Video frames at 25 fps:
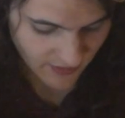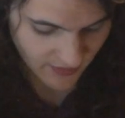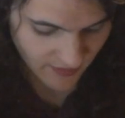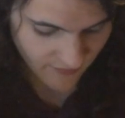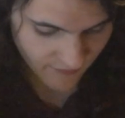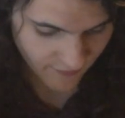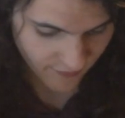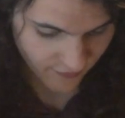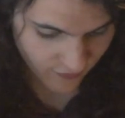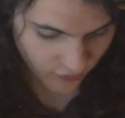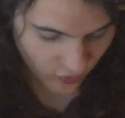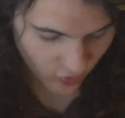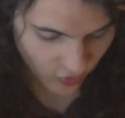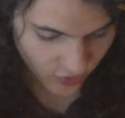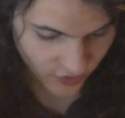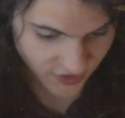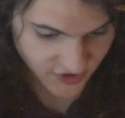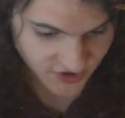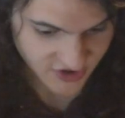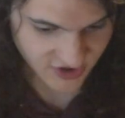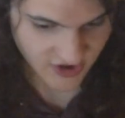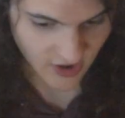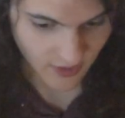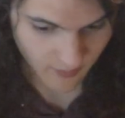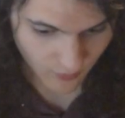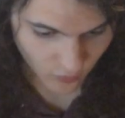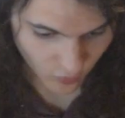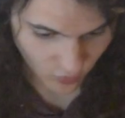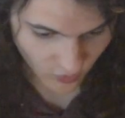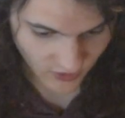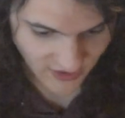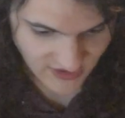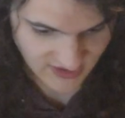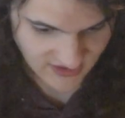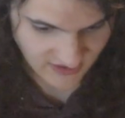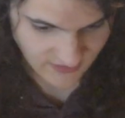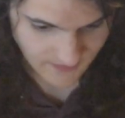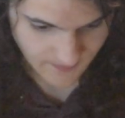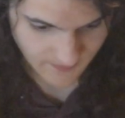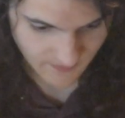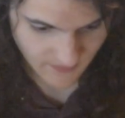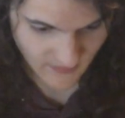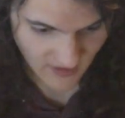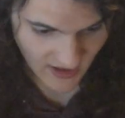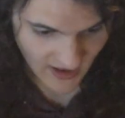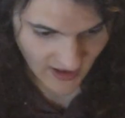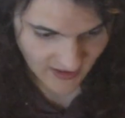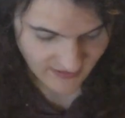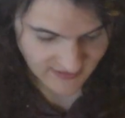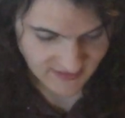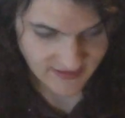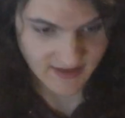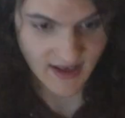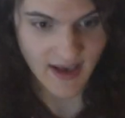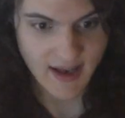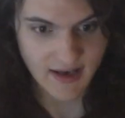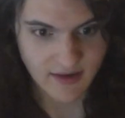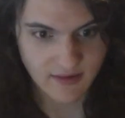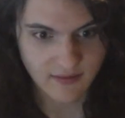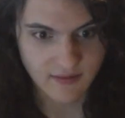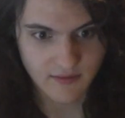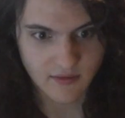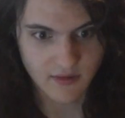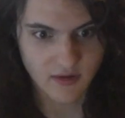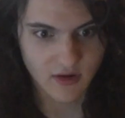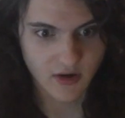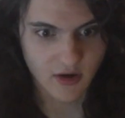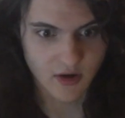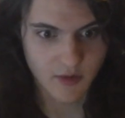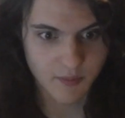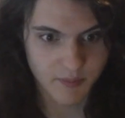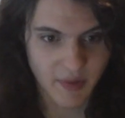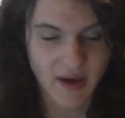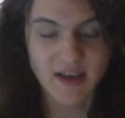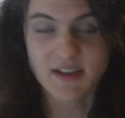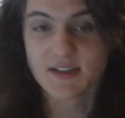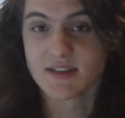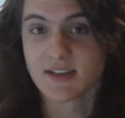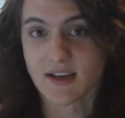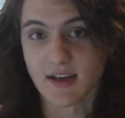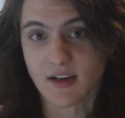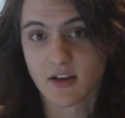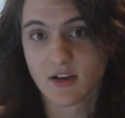for some reason. And then the basic